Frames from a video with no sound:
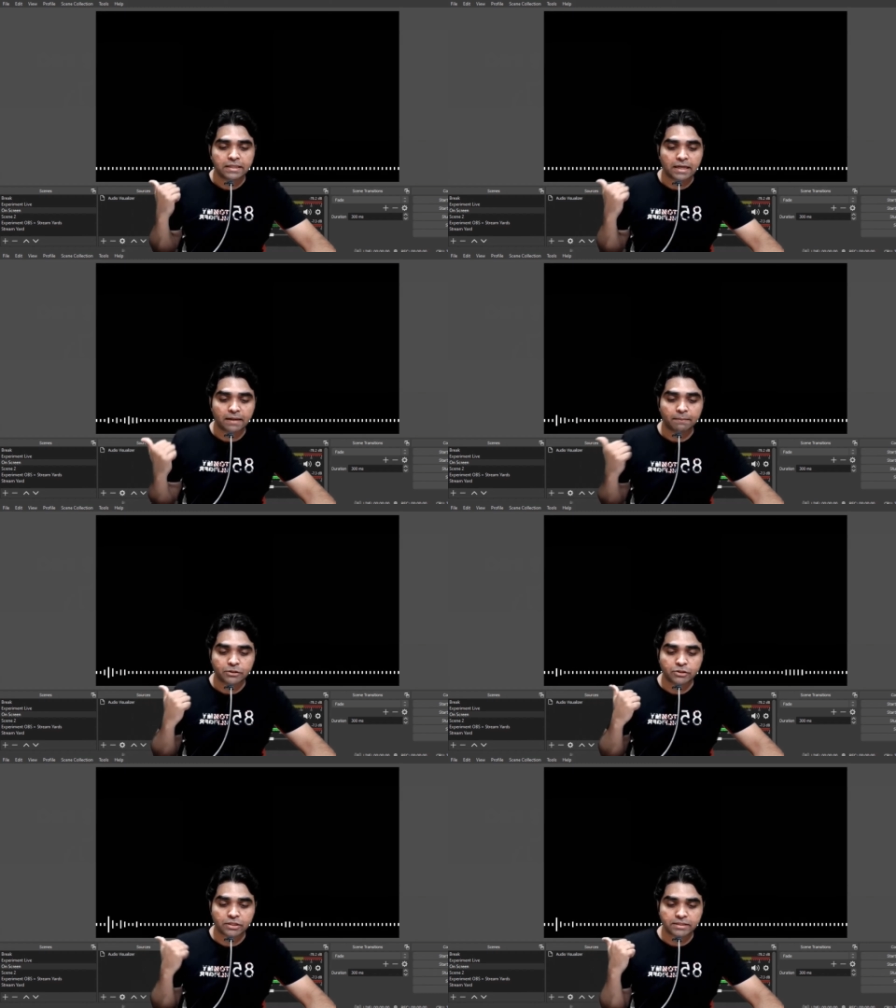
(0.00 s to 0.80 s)
let
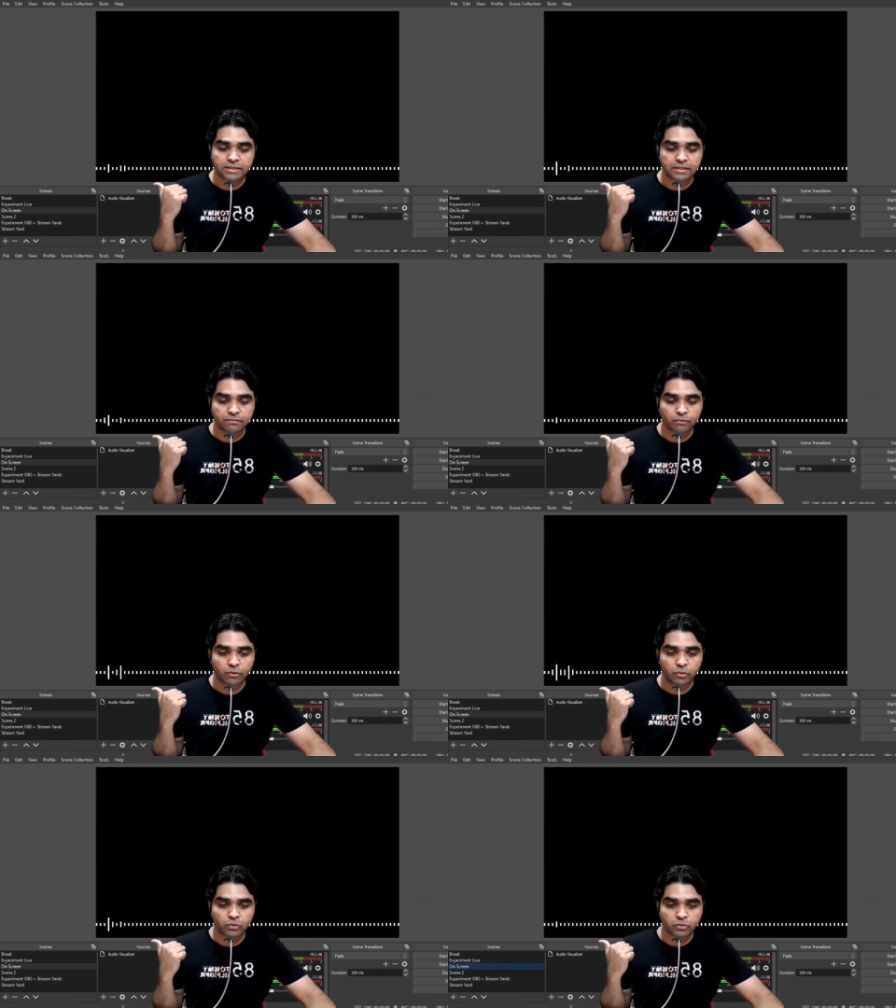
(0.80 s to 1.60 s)
me change the scenes
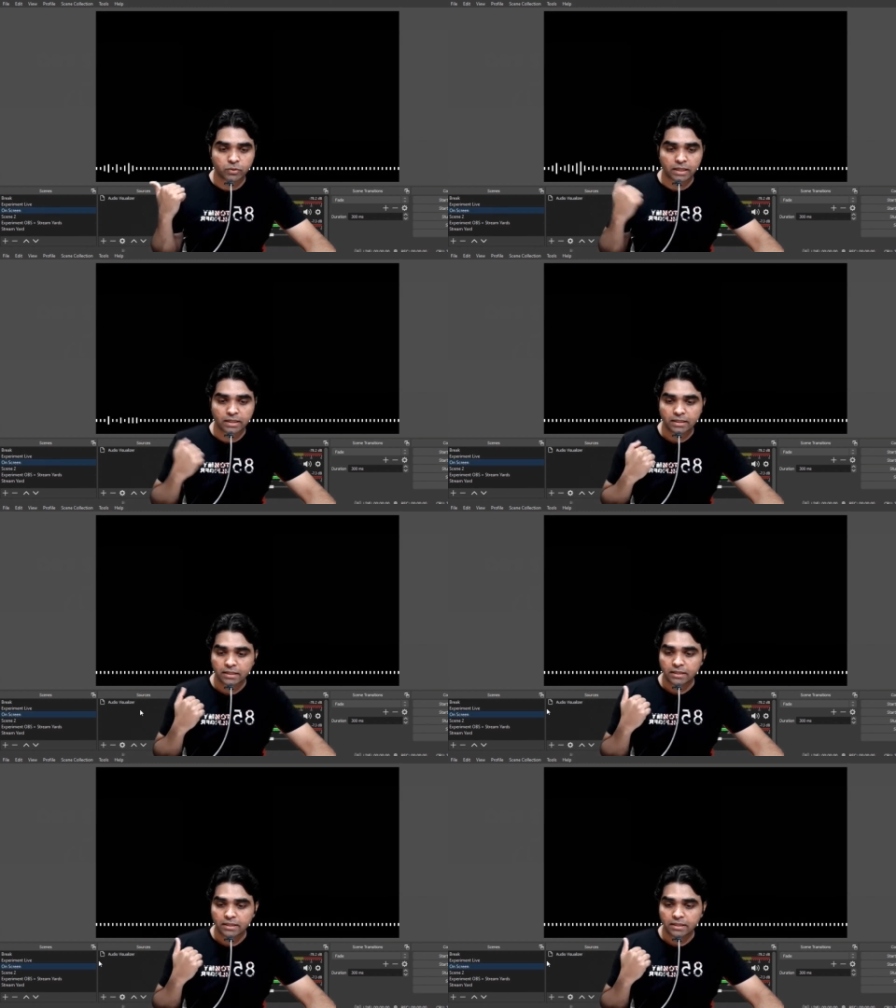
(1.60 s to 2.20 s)
for you so that